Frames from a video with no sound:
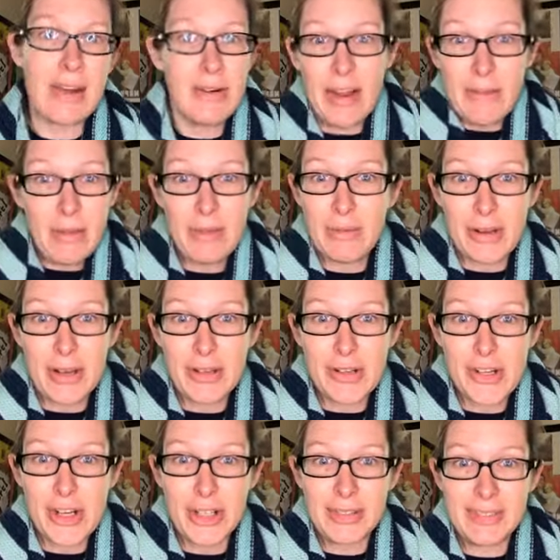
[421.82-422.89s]
have my 3-color
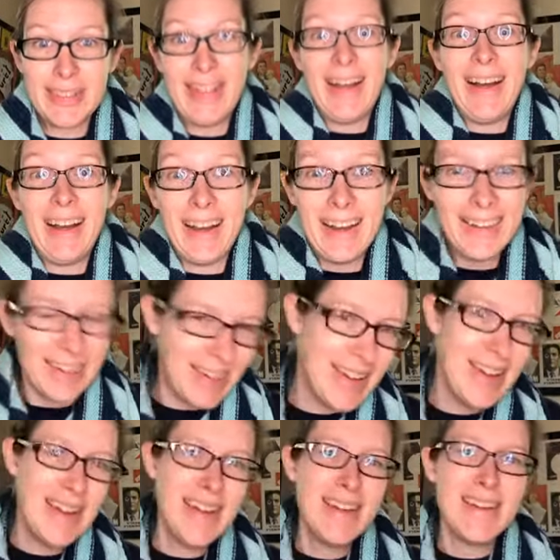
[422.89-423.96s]
shawl.
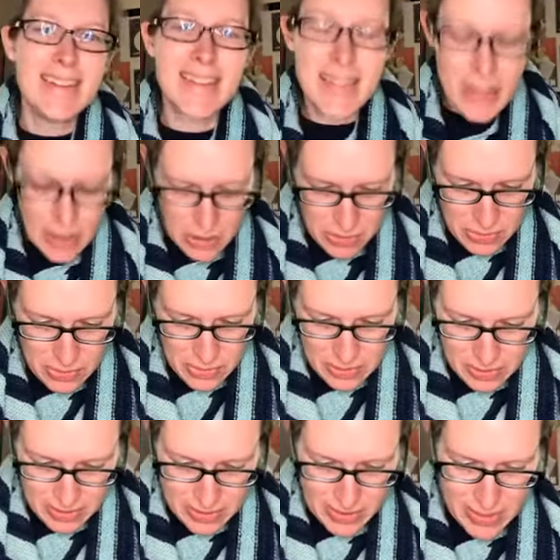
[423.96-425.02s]
So
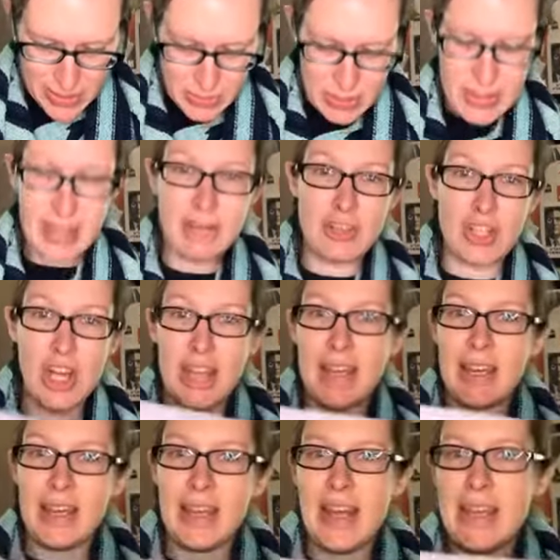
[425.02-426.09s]
this one named
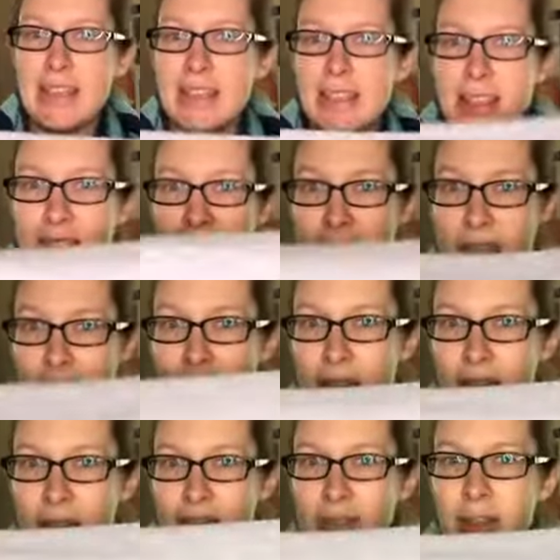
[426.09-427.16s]
Chayka, that's the
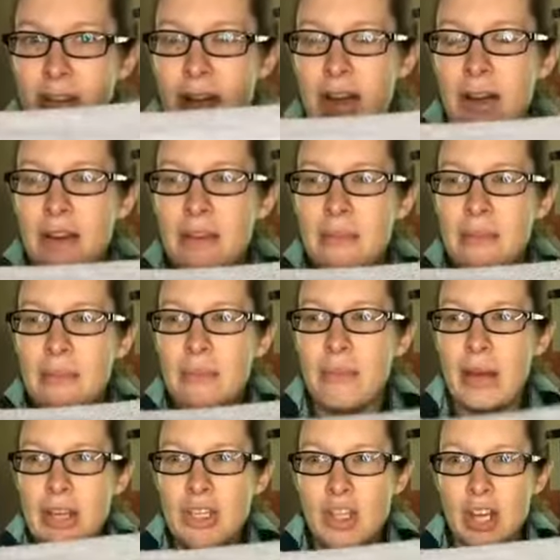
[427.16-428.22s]
seagull by
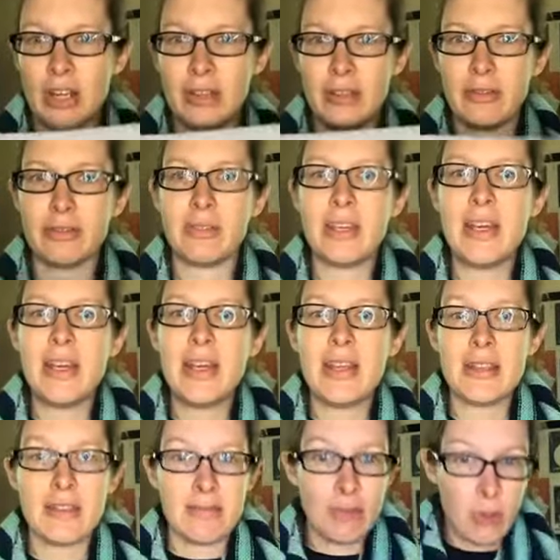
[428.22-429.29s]
Chekhov.
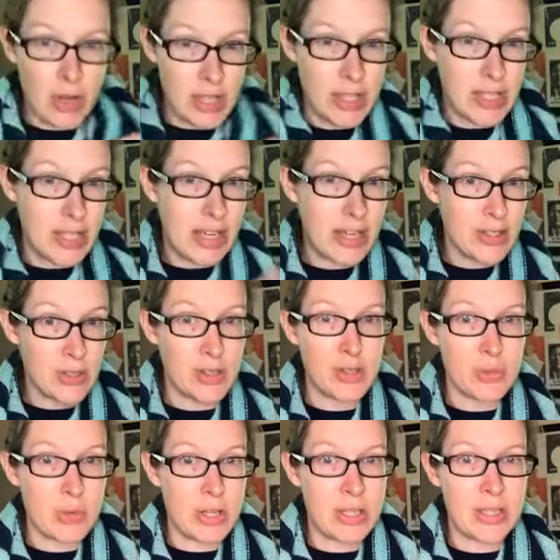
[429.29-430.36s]
Questions and answers
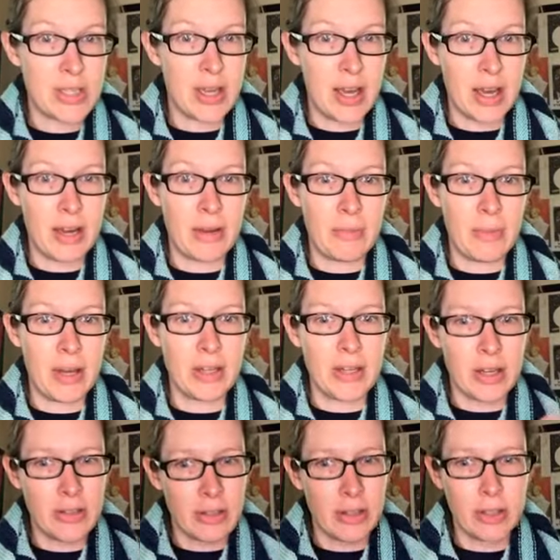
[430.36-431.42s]
was
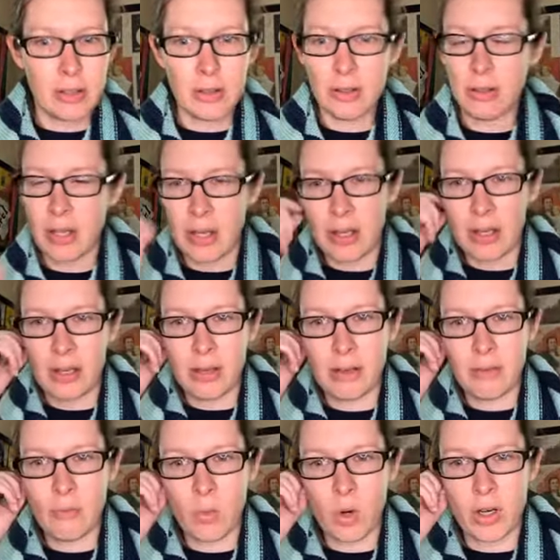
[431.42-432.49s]
another
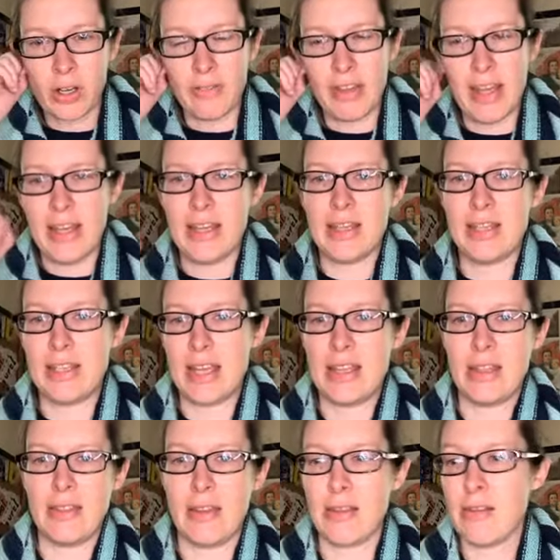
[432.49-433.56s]
work of his. And then
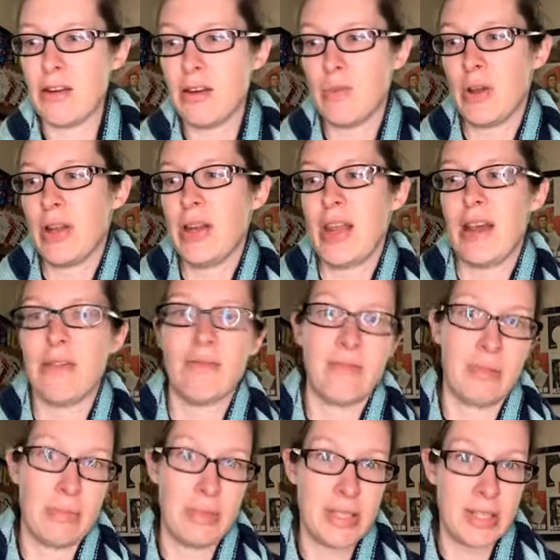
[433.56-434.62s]
the third one, now I'm
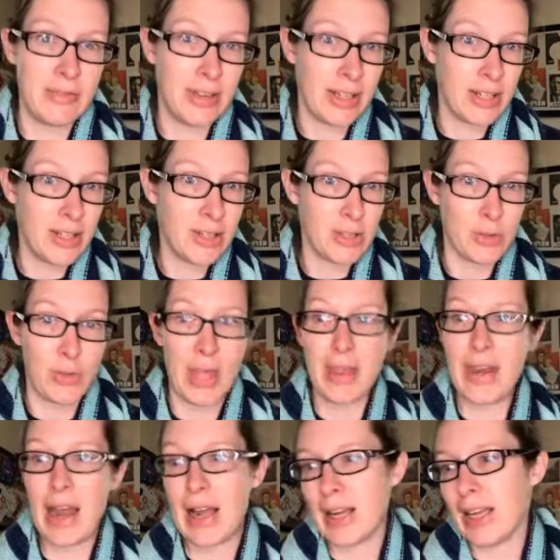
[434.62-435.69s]
gonna see if I can do this without
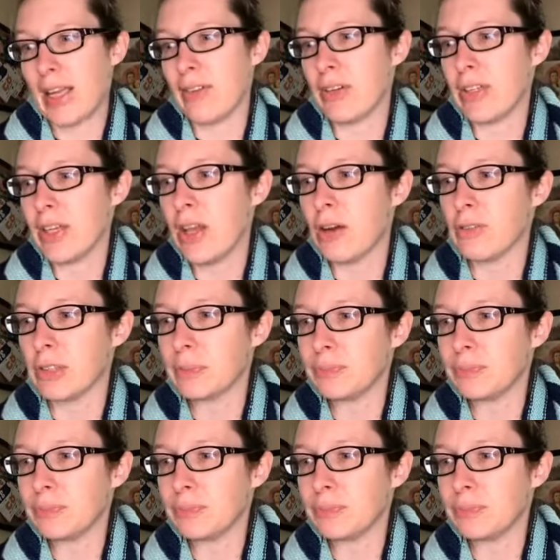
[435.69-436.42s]
knocking everything over,